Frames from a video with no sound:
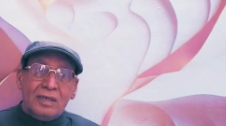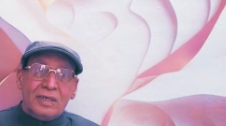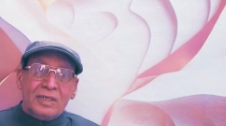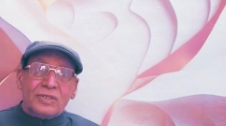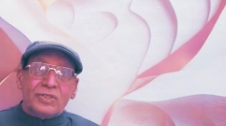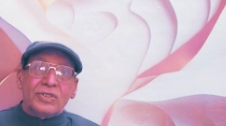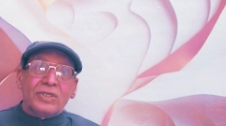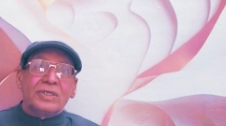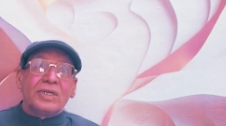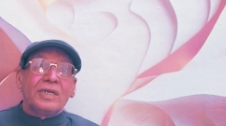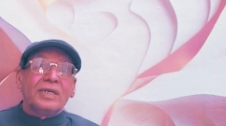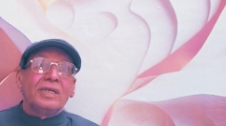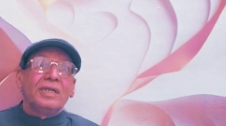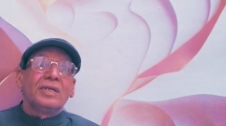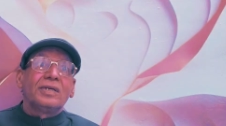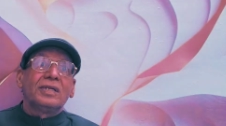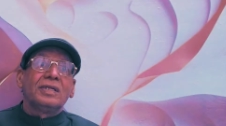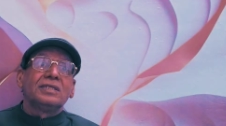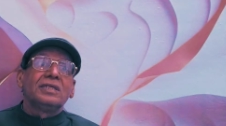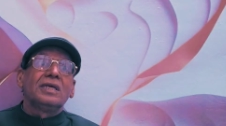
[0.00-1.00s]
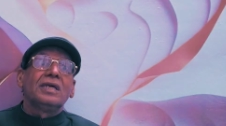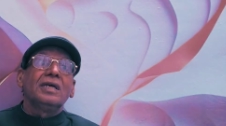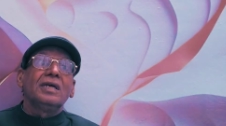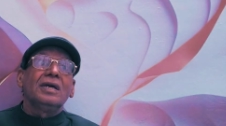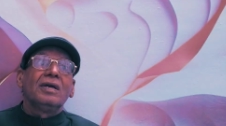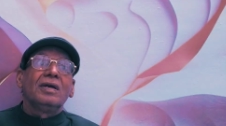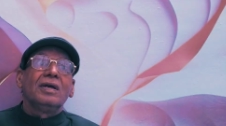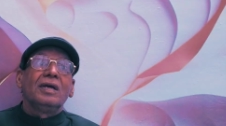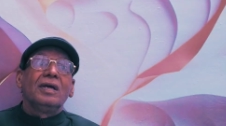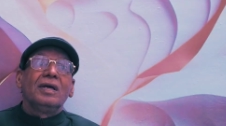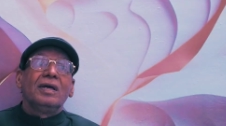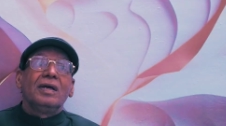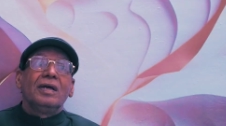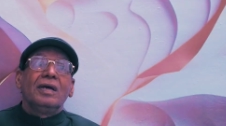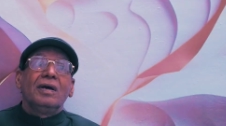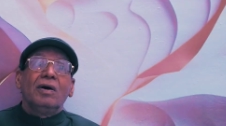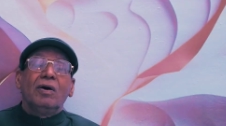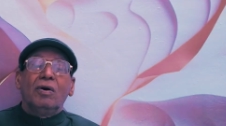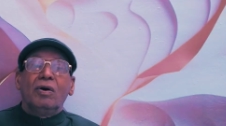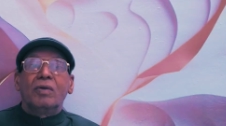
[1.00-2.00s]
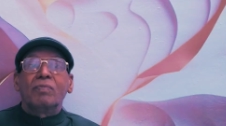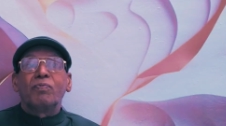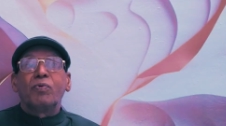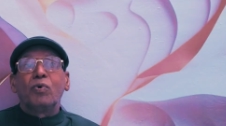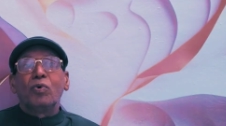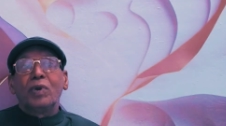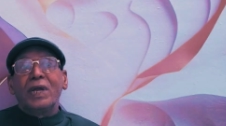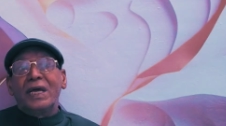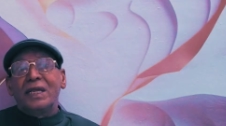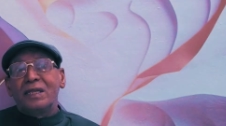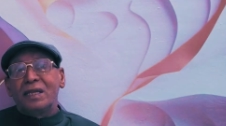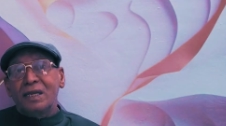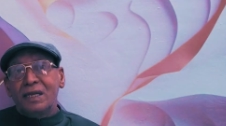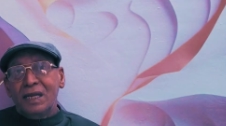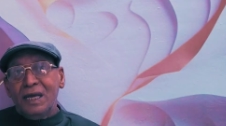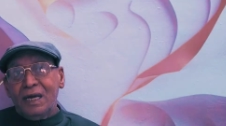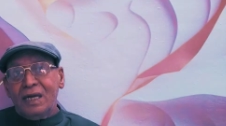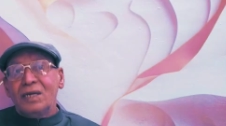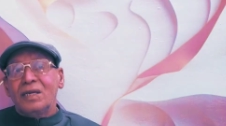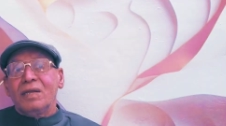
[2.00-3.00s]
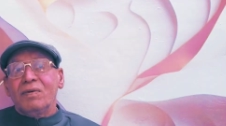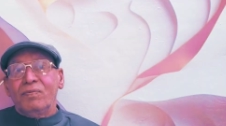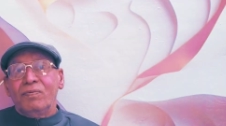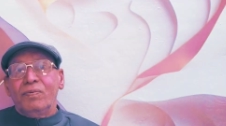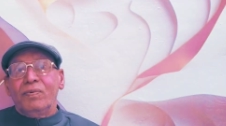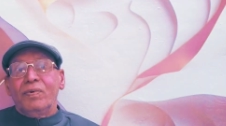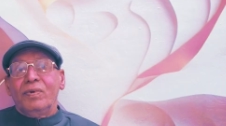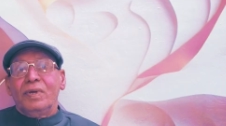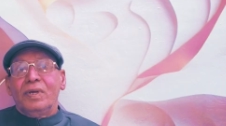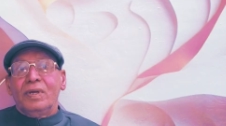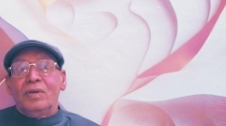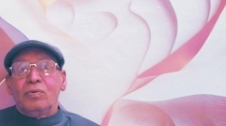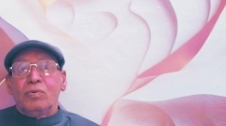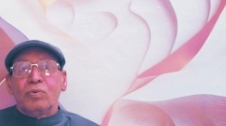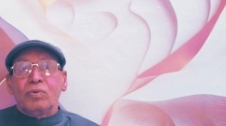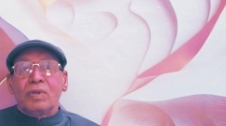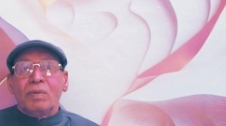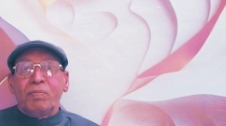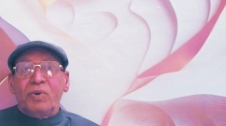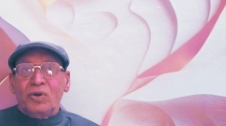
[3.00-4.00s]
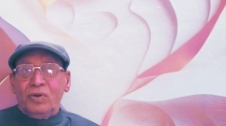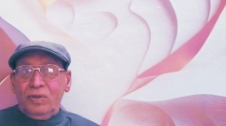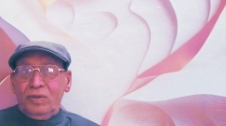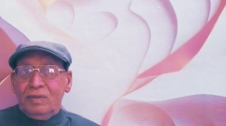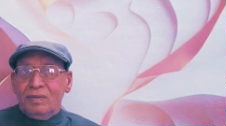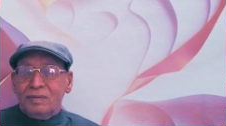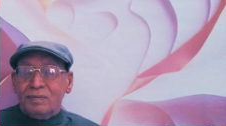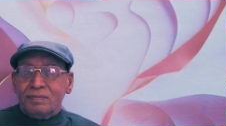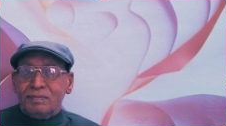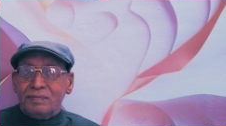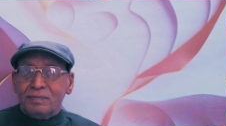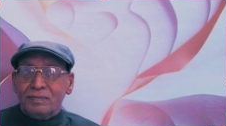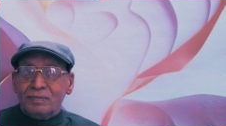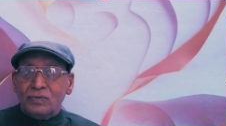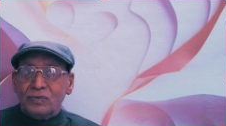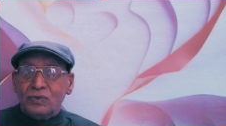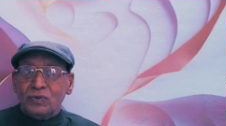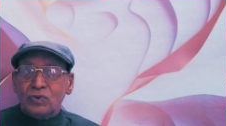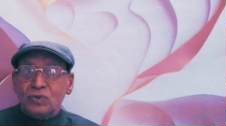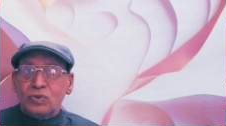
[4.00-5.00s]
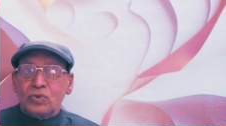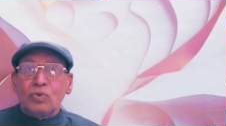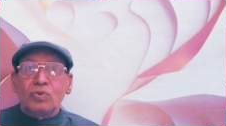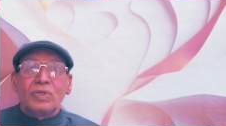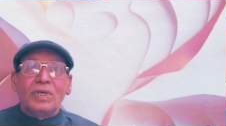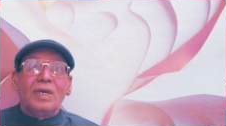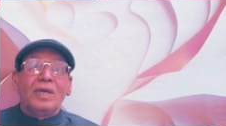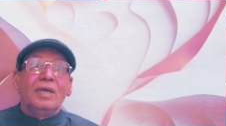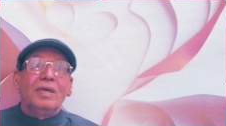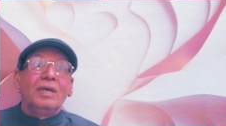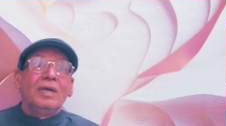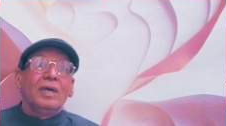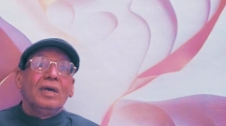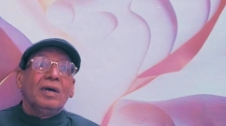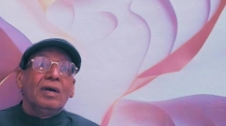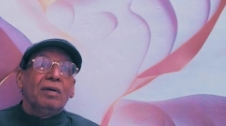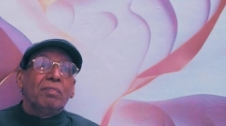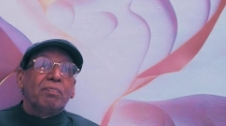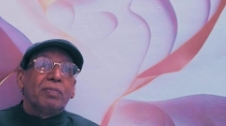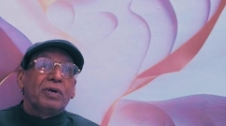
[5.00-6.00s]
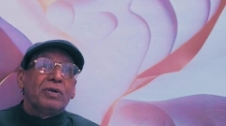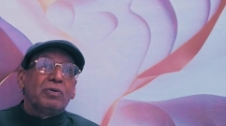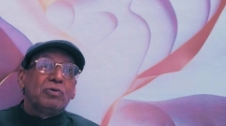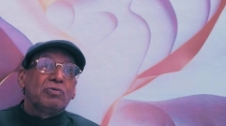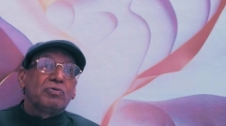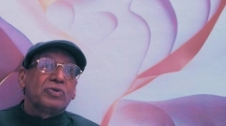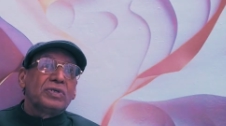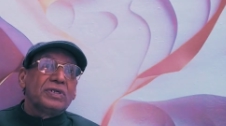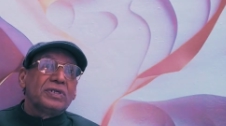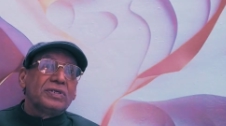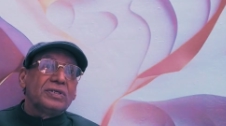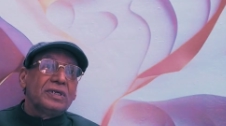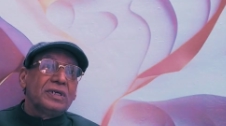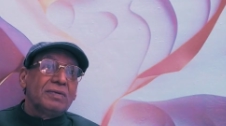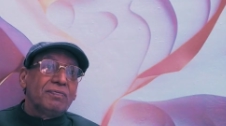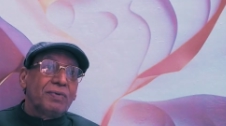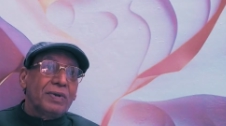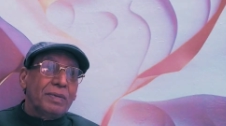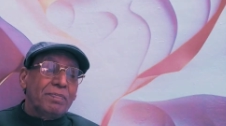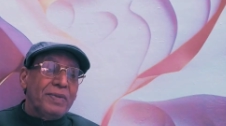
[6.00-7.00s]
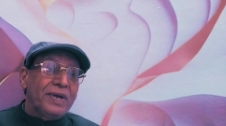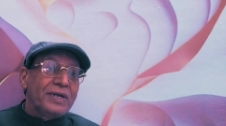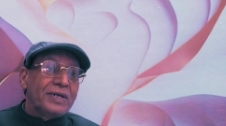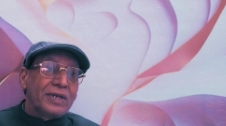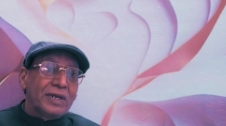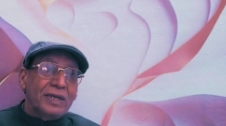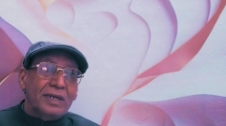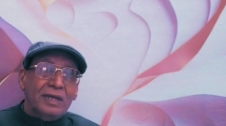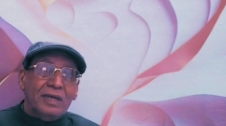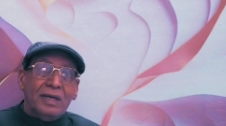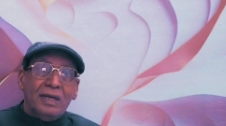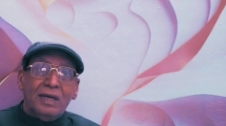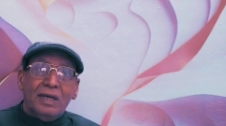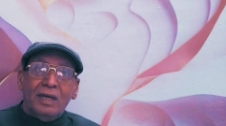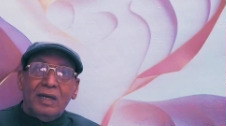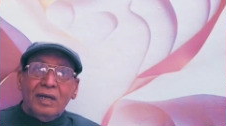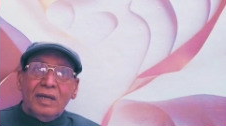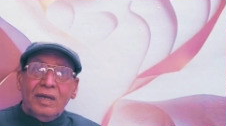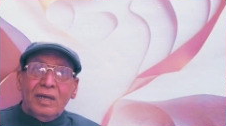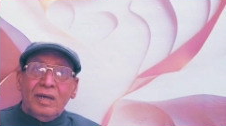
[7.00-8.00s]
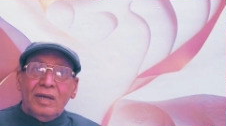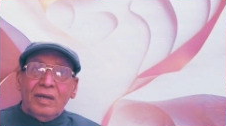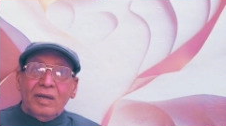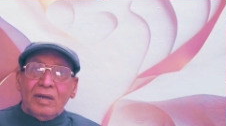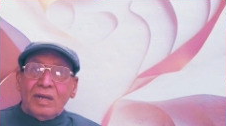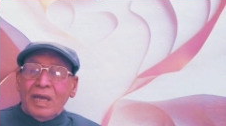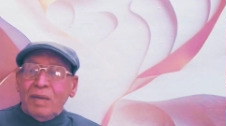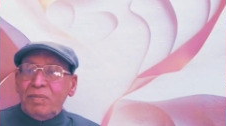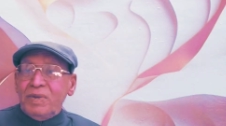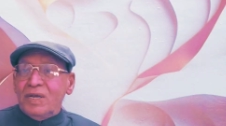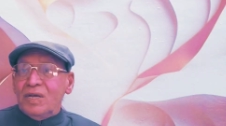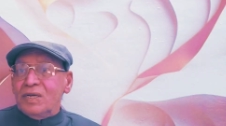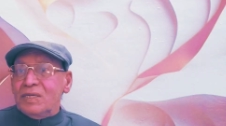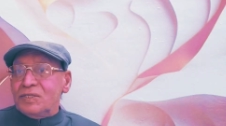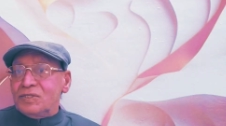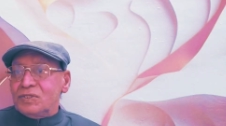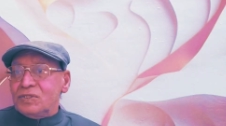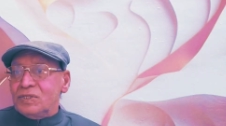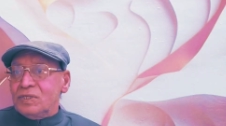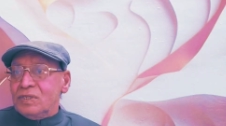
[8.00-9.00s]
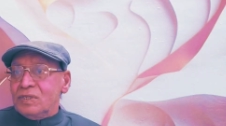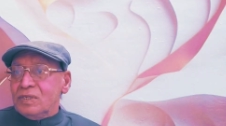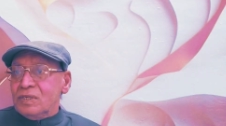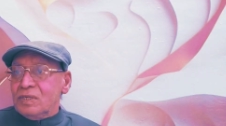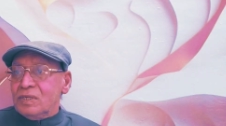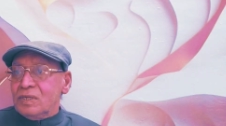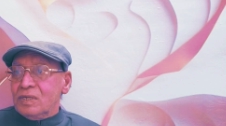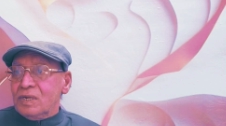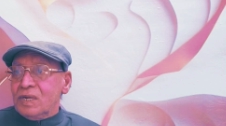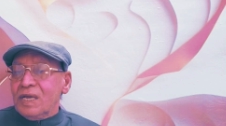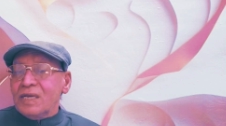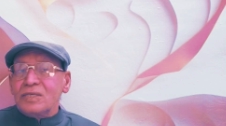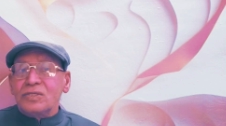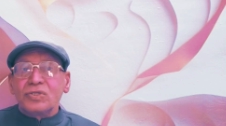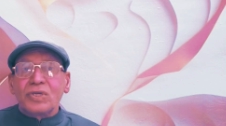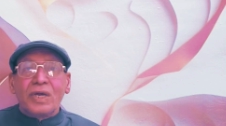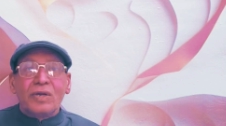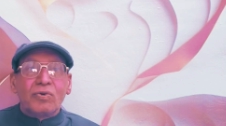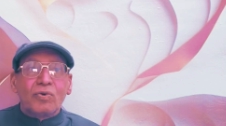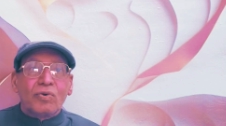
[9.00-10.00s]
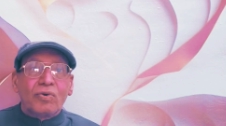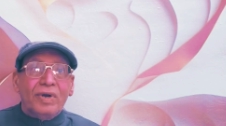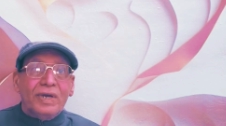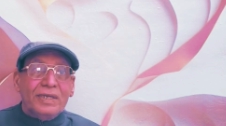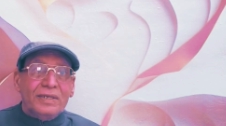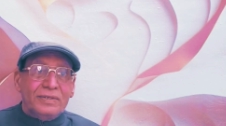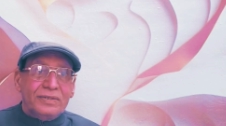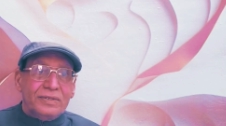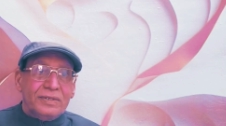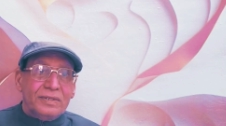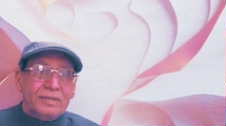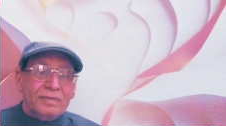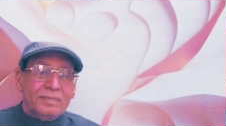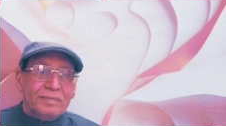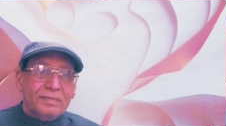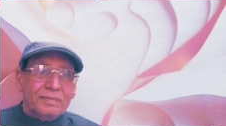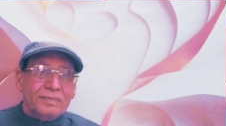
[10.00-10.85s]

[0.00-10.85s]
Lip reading: Consider it as a harmful and the negative to the body. So they produces inflammatory chemicals like cytokines.